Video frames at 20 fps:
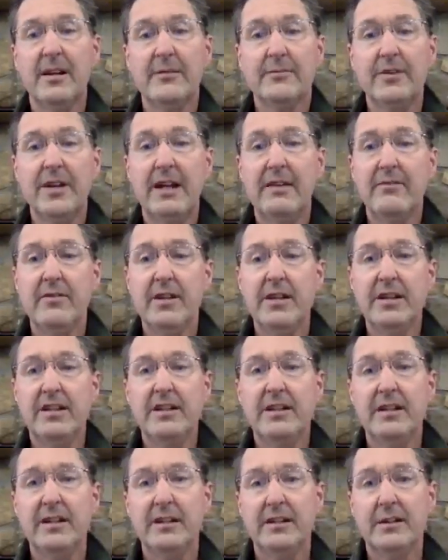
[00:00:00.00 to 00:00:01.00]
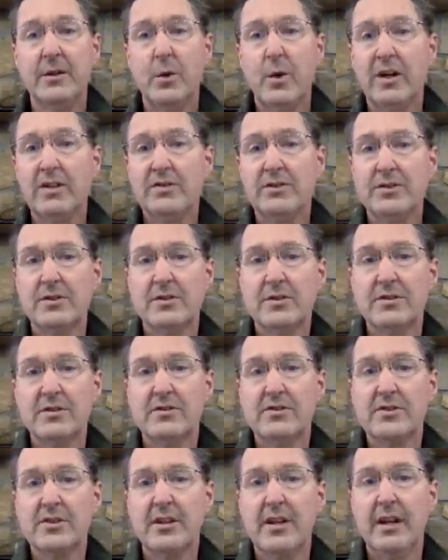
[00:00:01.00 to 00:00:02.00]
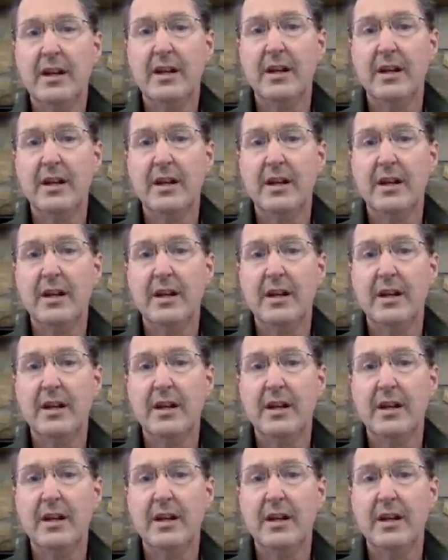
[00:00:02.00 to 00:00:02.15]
If you have any questions